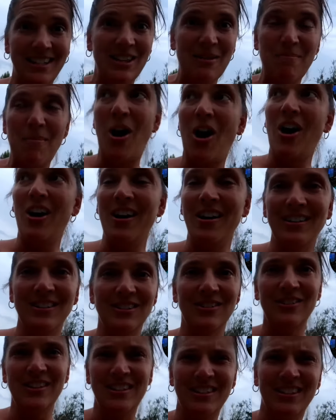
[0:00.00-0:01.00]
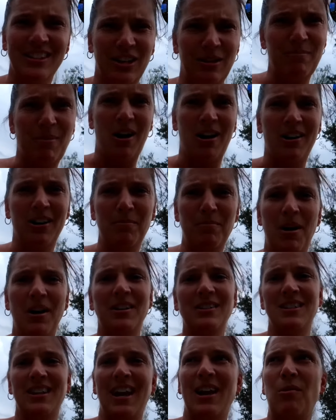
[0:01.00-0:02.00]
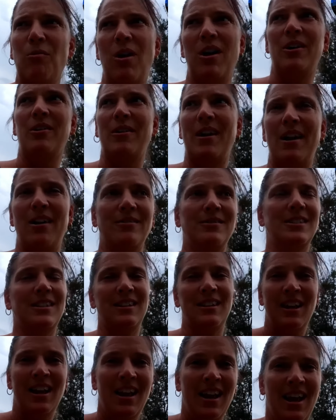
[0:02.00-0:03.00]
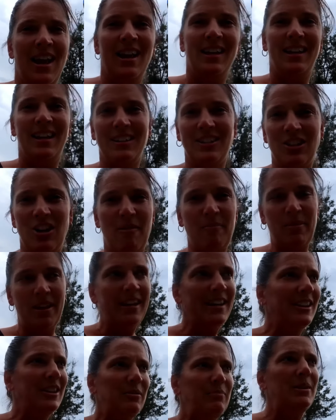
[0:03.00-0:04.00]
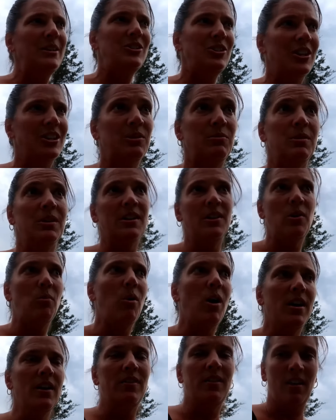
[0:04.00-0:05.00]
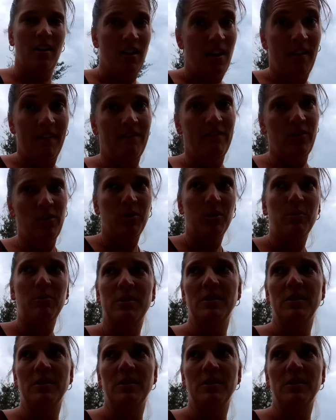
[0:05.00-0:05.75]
to the park, so this is a good park. Good park to kind of walk around, and kids are out playing in the play structure. We're going to go walk in the Florida